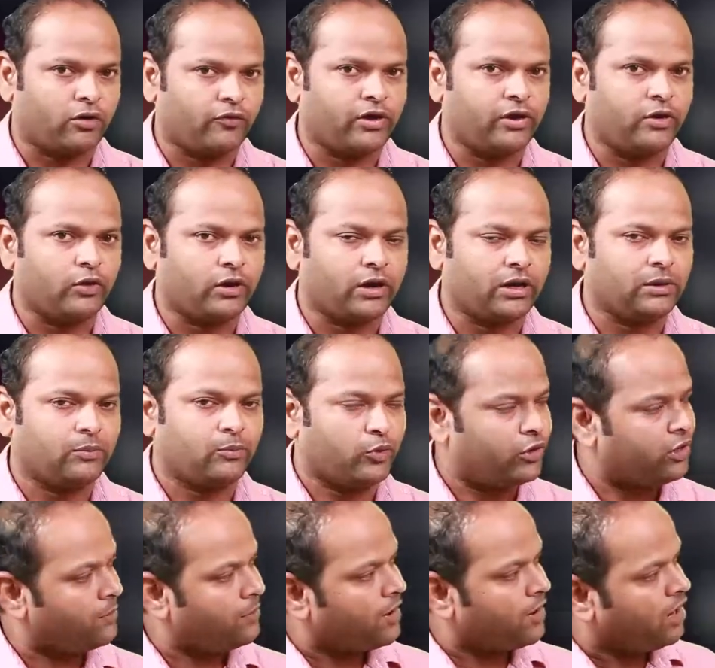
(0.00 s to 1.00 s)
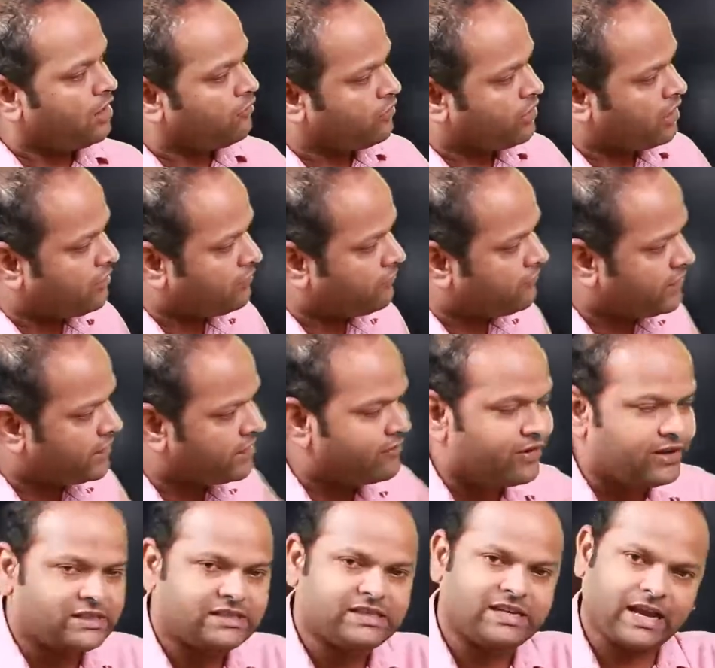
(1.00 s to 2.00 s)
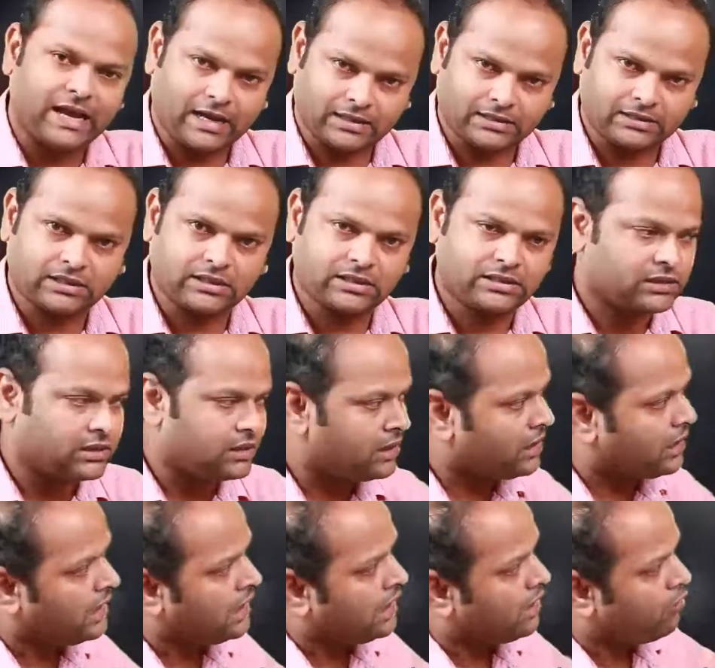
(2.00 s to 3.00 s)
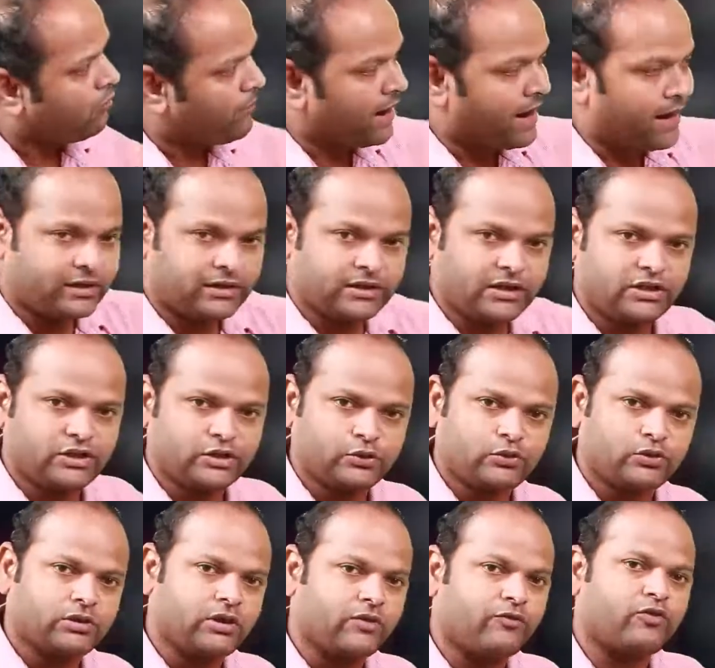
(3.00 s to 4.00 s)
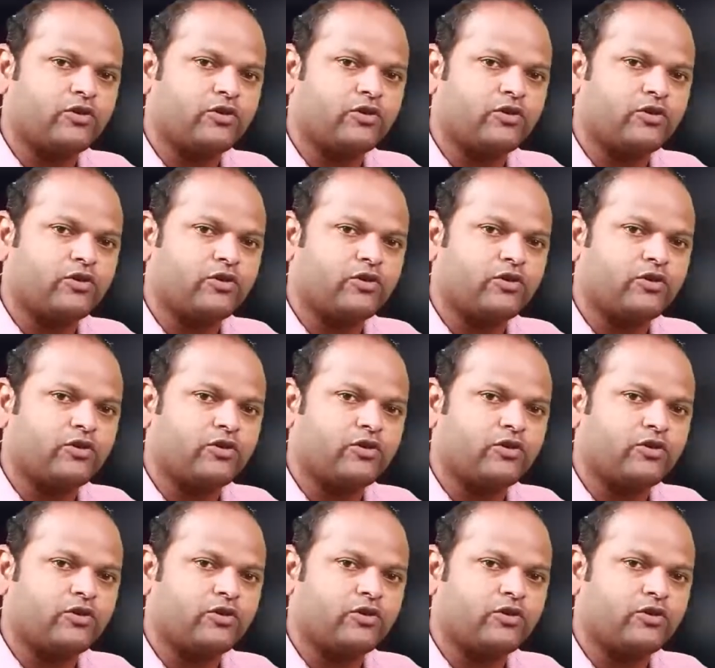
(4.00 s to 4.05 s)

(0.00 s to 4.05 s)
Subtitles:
When you look at the bode plot, we have frequency axis, I have magnitude, therefore